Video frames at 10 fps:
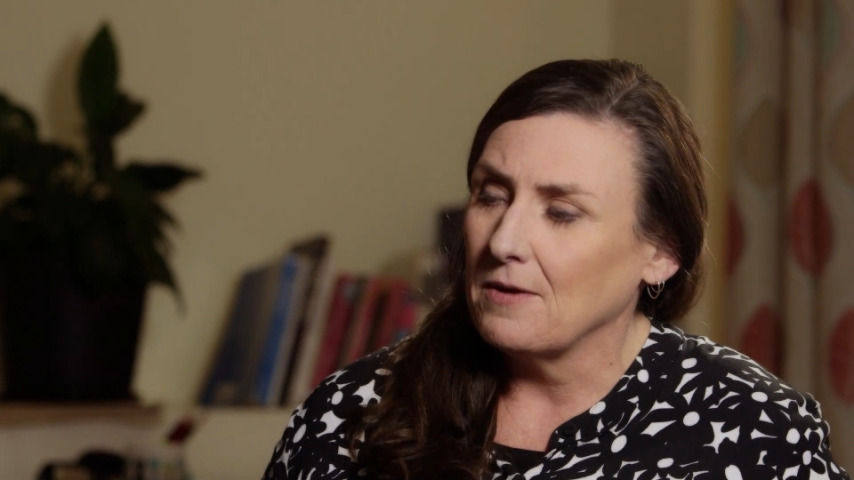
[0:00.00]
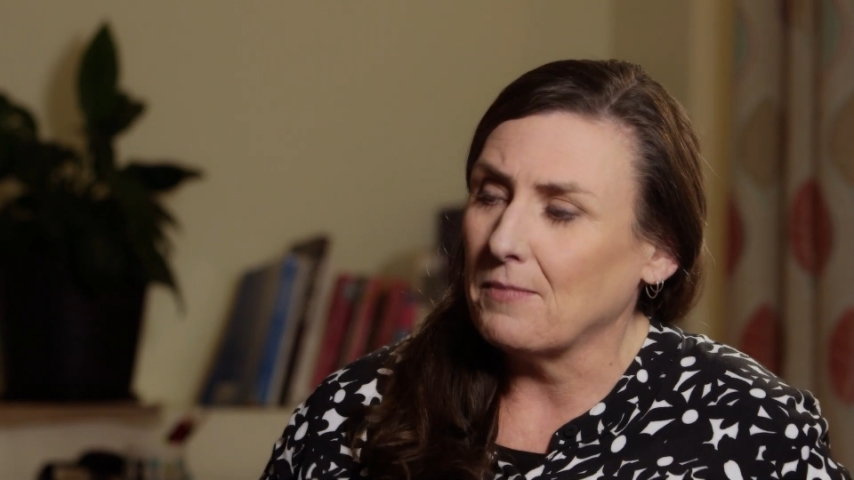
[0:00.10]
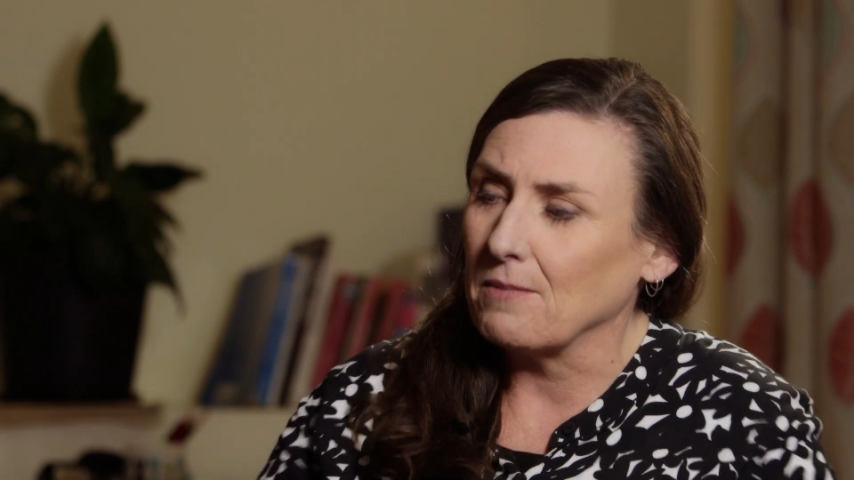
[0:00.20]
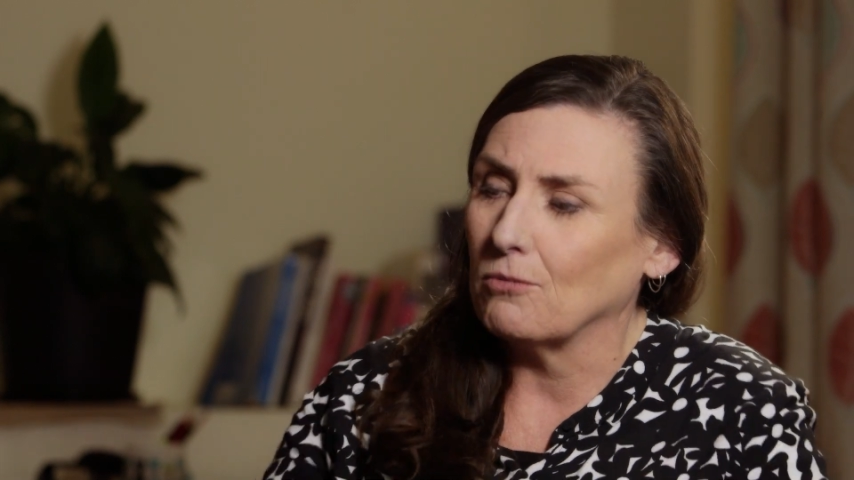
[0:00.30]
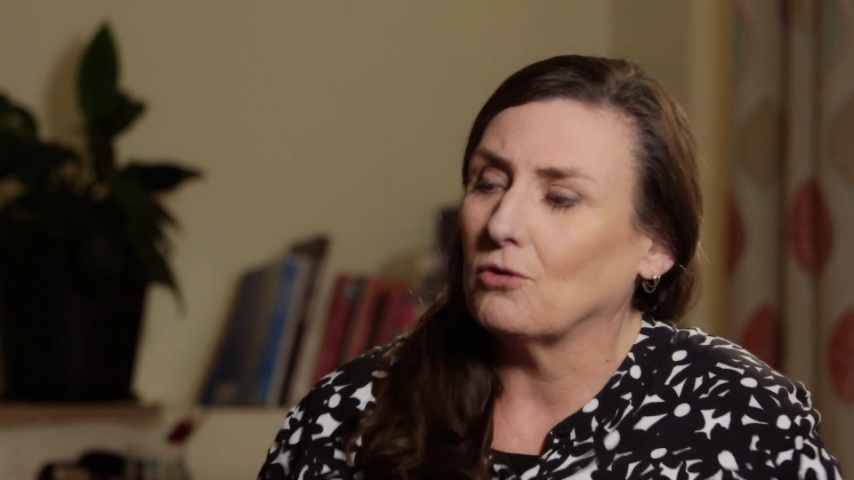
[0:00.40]

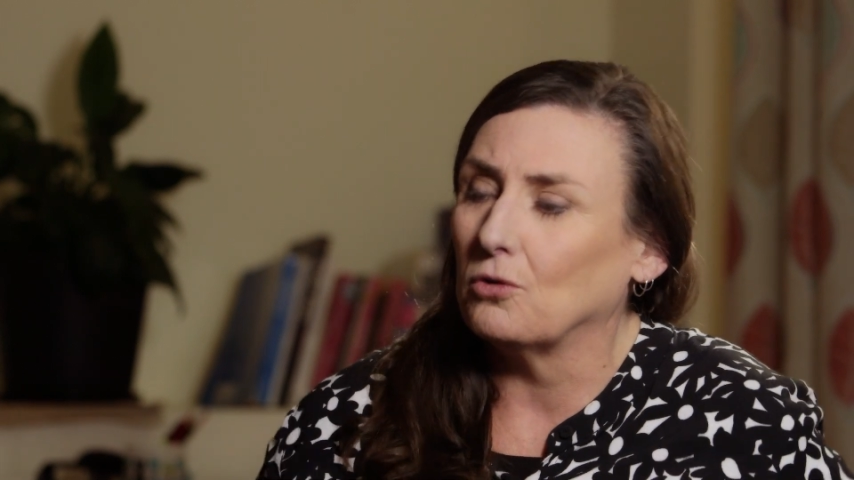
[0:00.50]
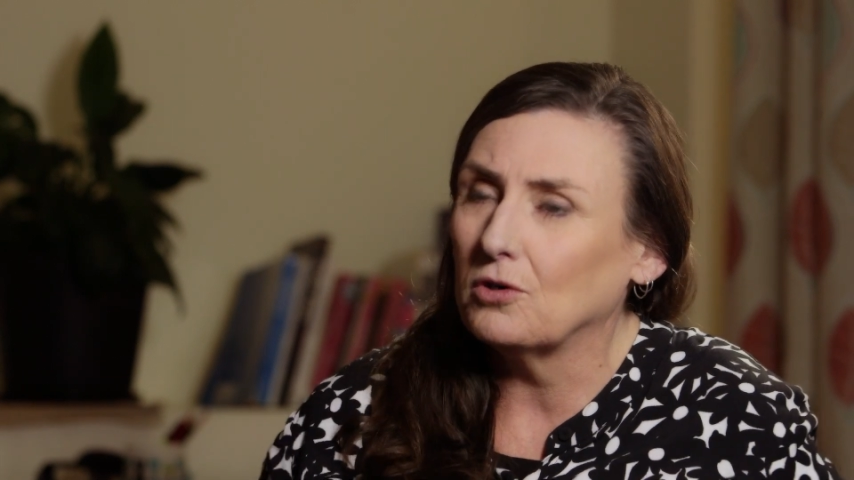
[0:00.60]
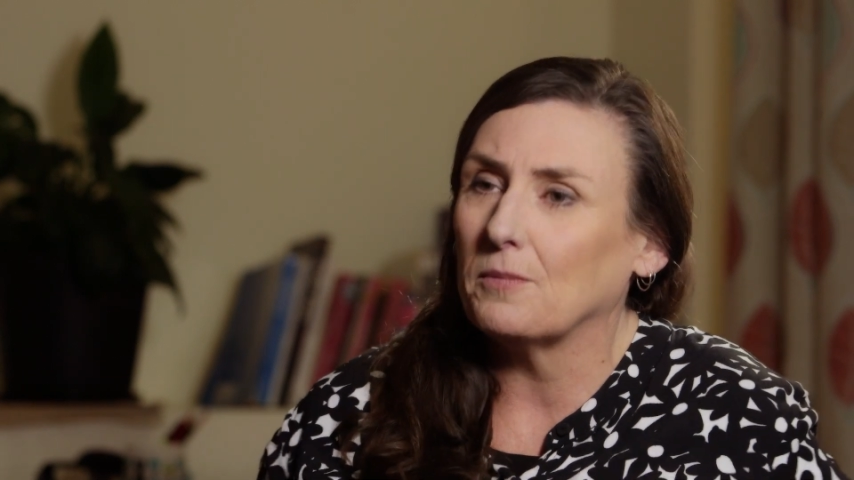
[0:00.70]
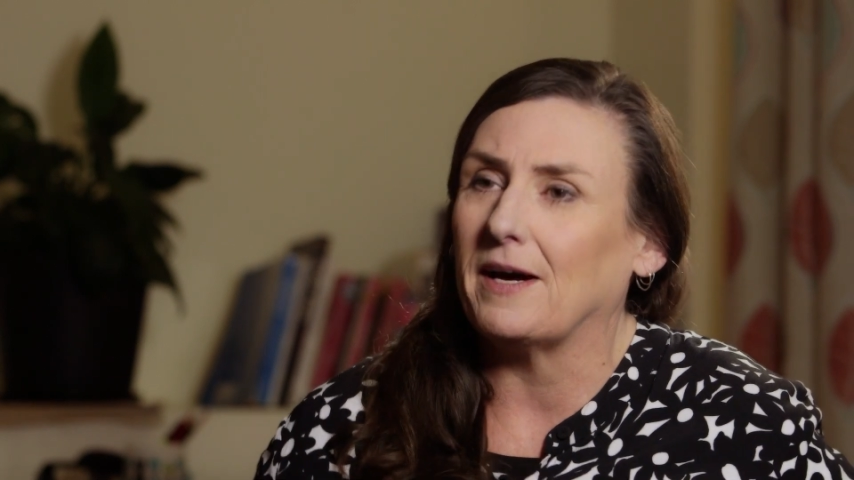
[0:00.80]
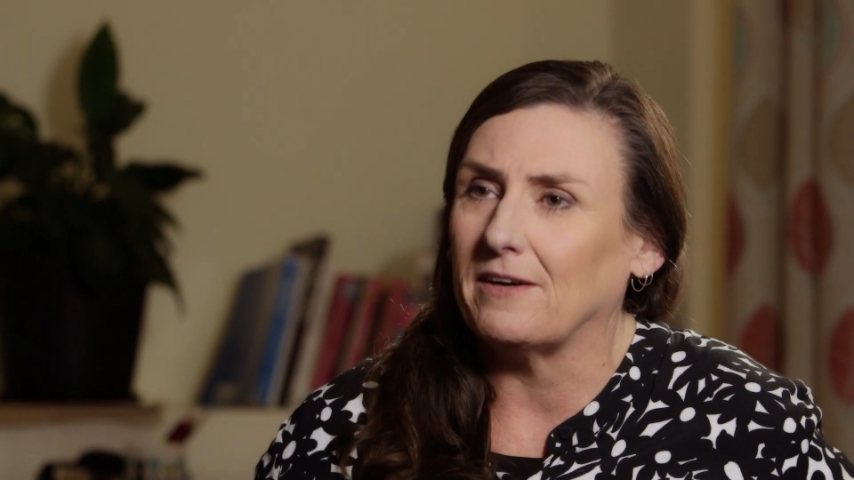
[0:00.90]
people
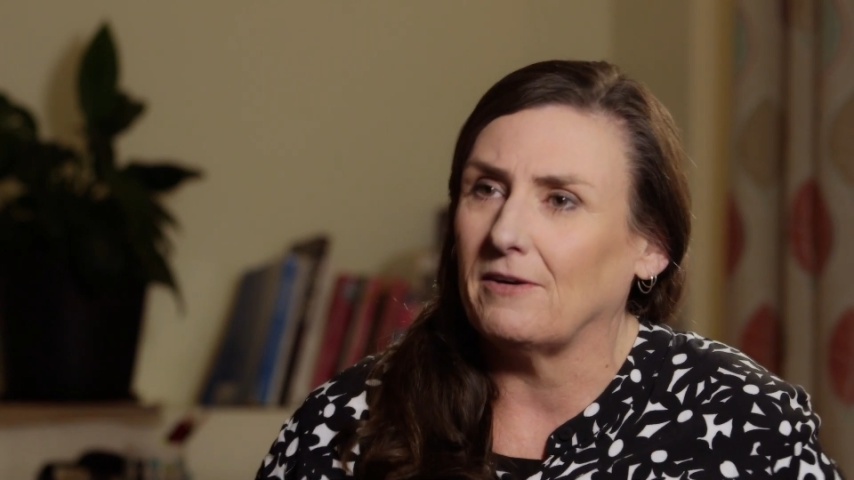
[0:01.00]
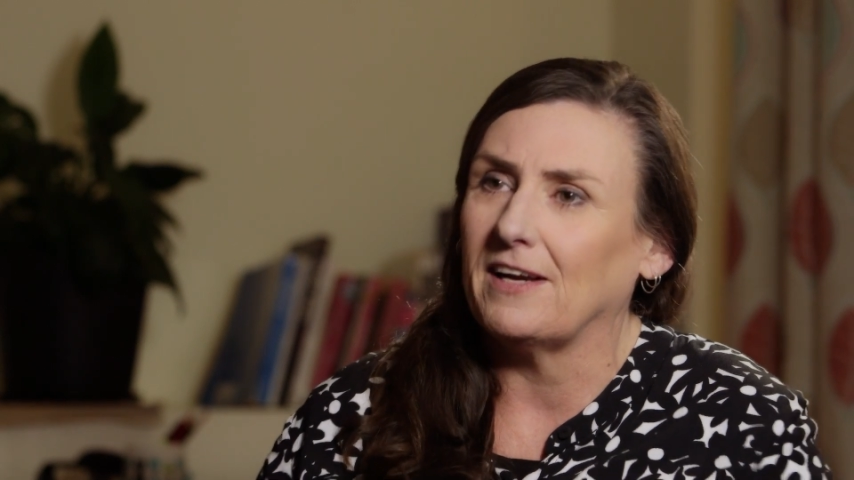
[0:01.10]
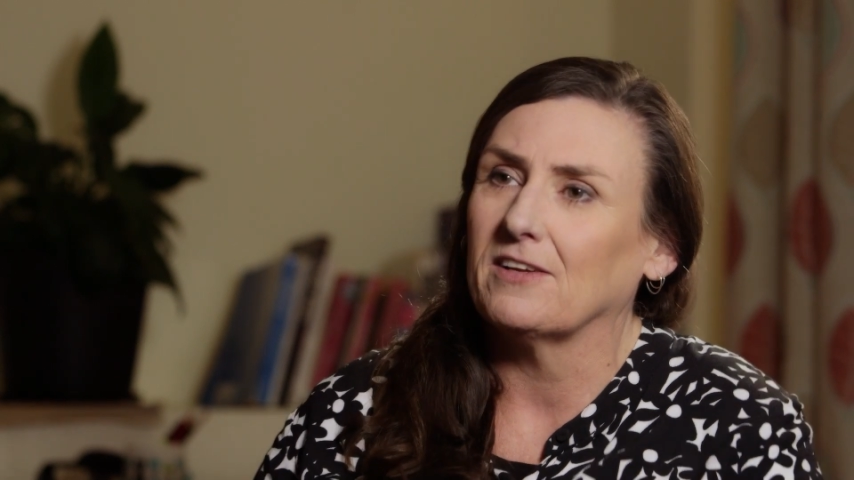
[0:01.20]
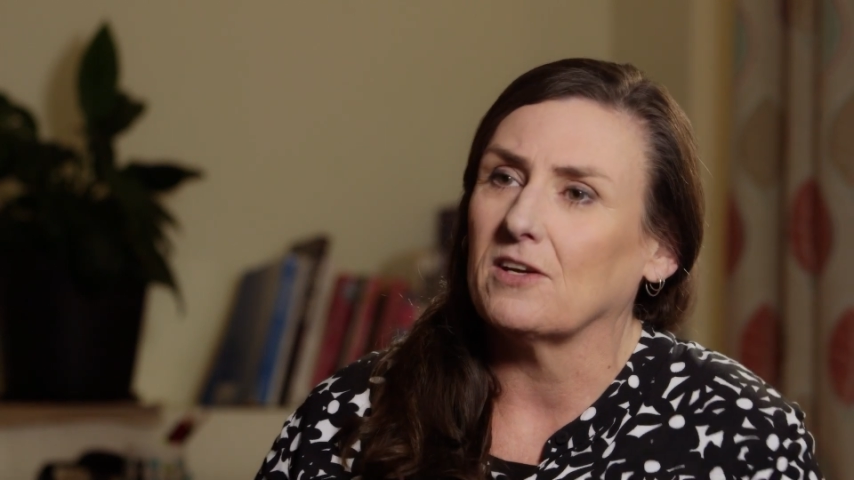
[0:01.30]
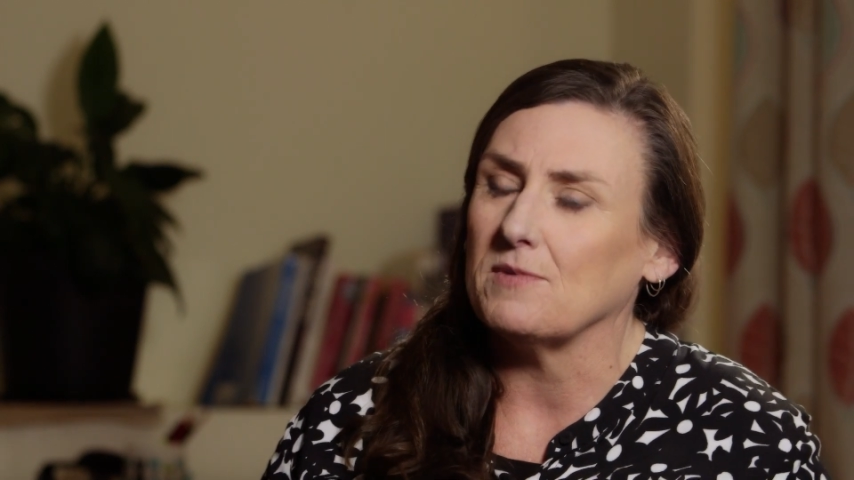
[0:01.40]
talk about
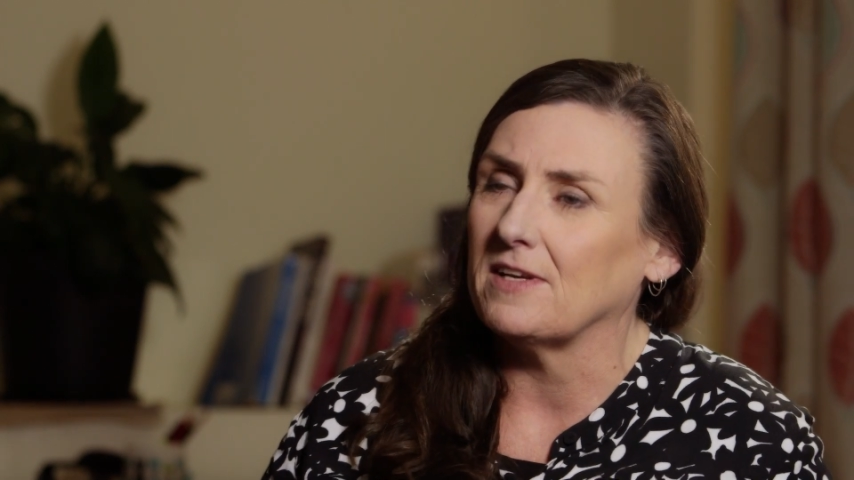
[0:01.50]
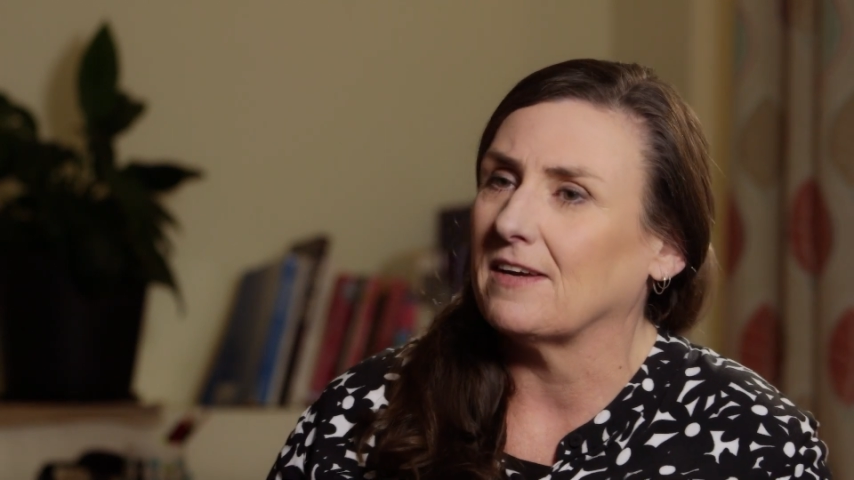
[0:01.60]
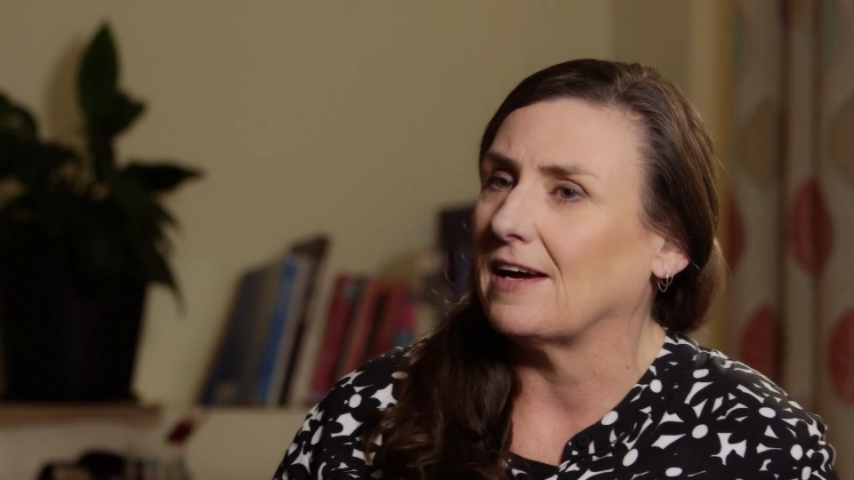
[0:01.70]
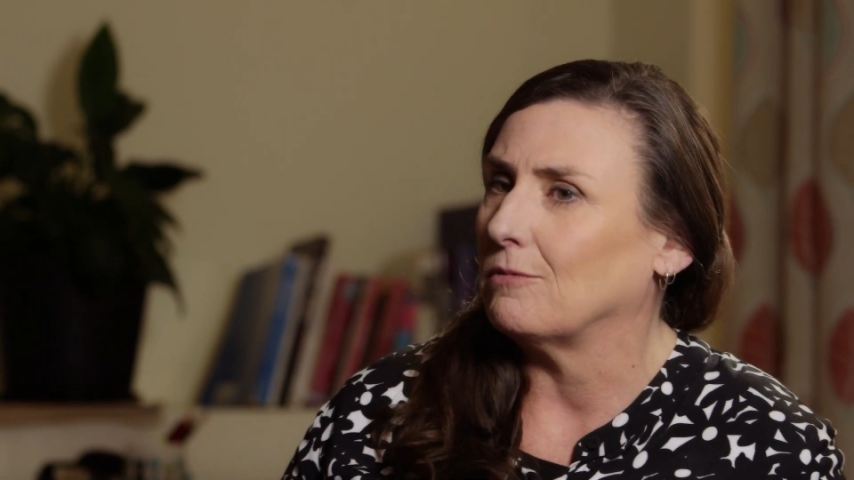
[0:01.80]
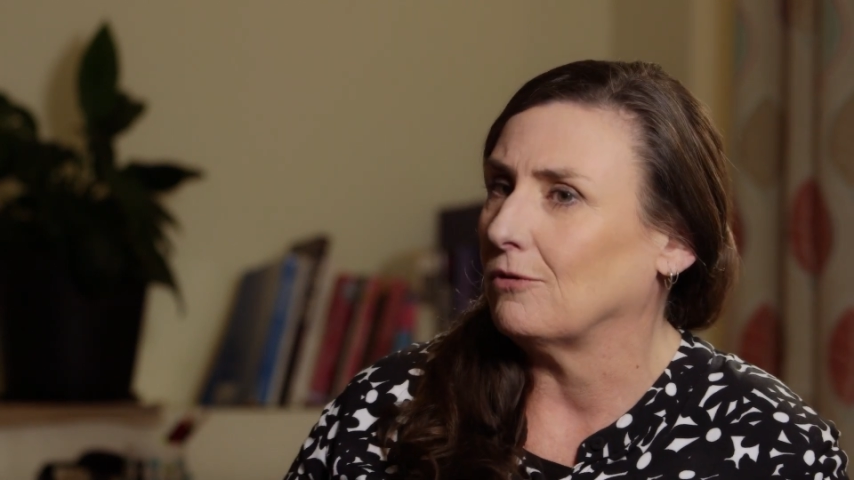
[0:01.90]
around the committee
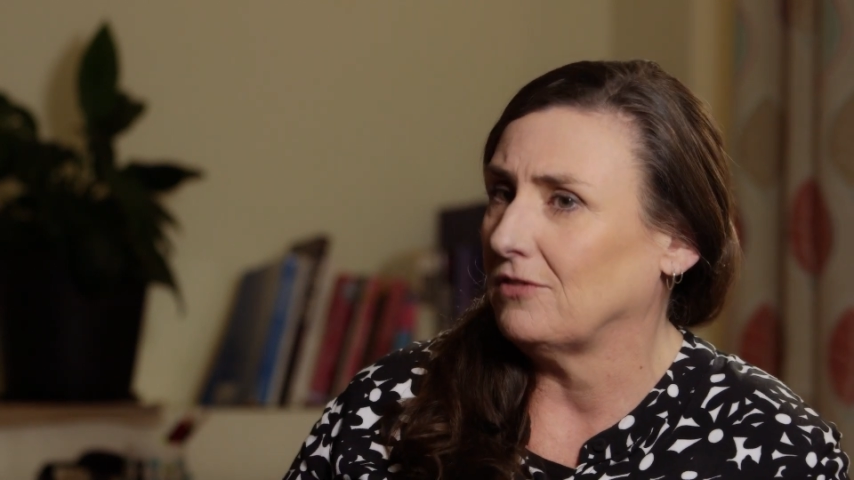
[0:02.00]
table is